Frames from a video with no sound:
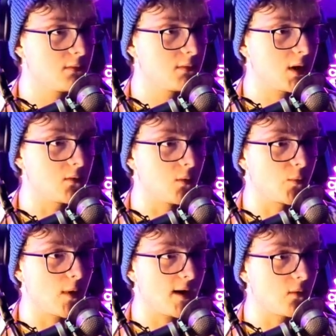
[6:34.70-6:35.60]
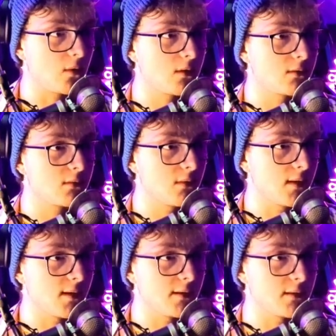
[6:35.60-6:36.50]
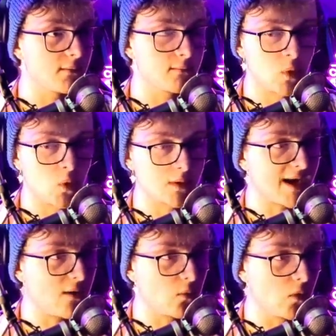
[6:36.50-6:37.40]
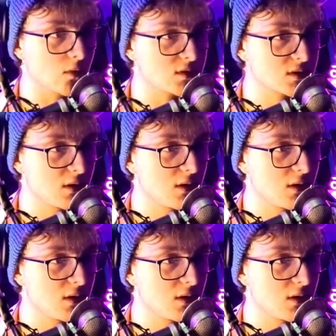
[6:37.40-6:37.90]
Oh, wow. Uh, more catwalks.